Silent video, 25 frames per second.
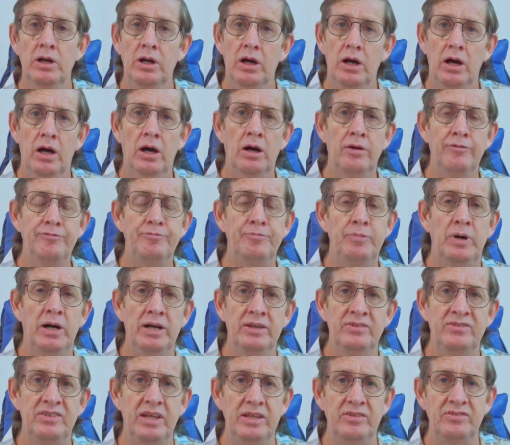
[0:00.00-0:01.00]
of my
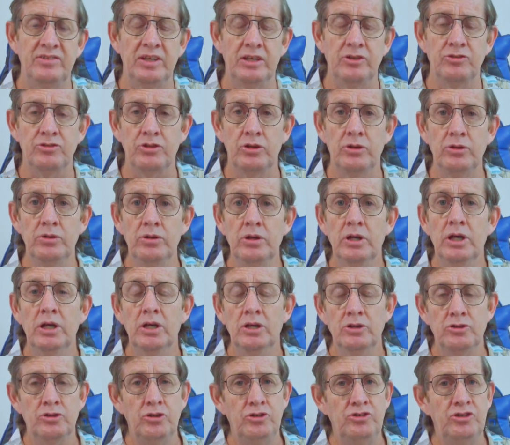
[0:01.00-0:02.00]
Z6 II
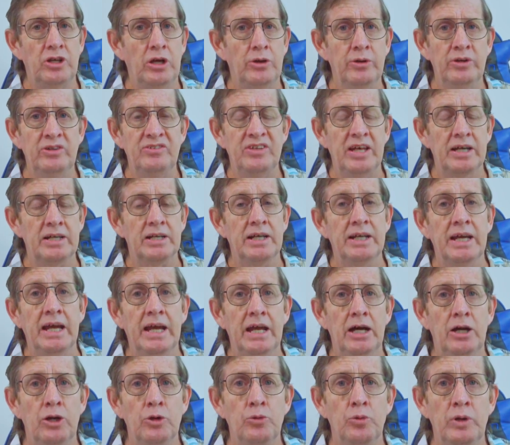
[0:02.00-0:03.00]
to show exactly
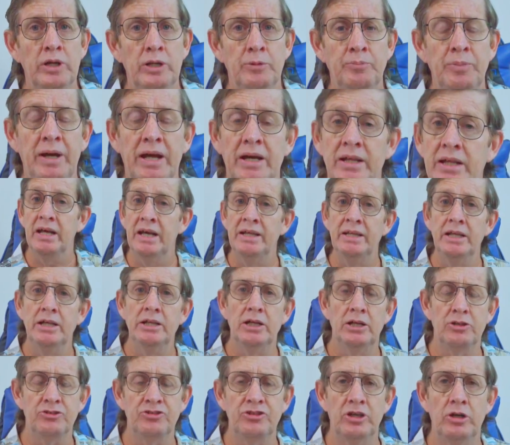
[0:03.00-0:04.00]
how I went about and then
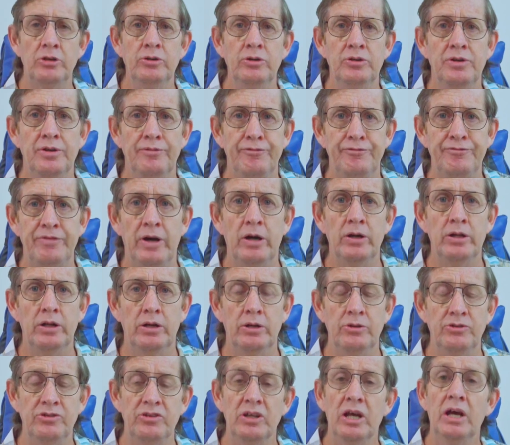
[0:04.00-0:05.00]
I'll show you the
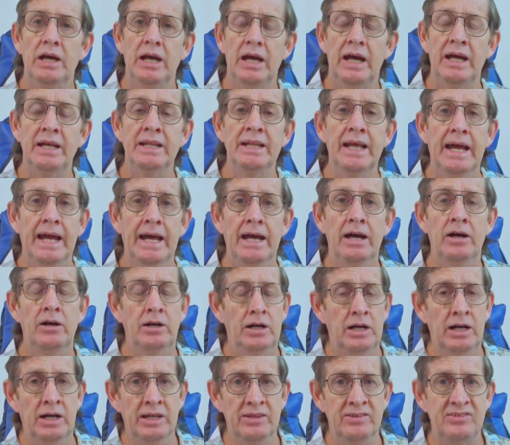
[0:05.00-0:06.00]
photos and how
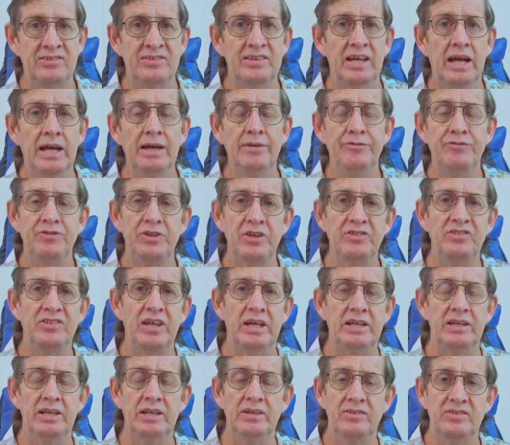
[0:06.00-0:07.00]
I saved the
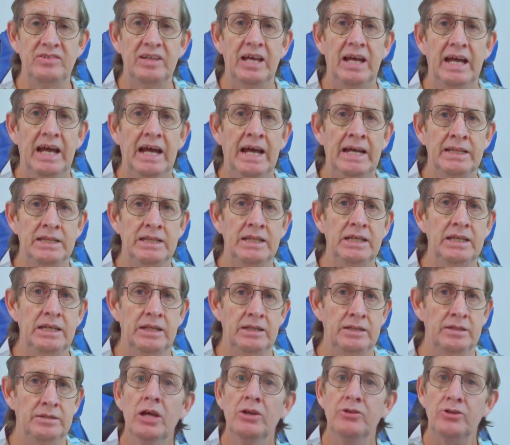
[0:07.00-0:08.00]
settings at the end.
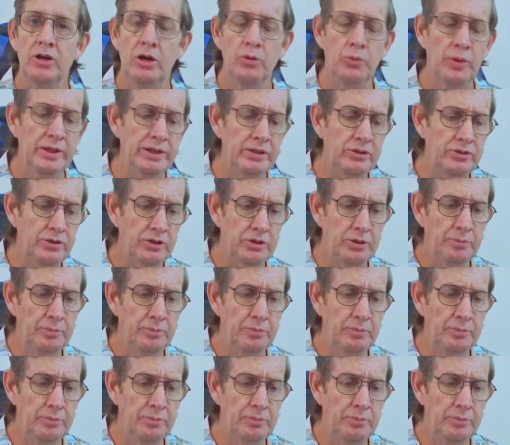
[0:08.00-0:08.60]
So I went into the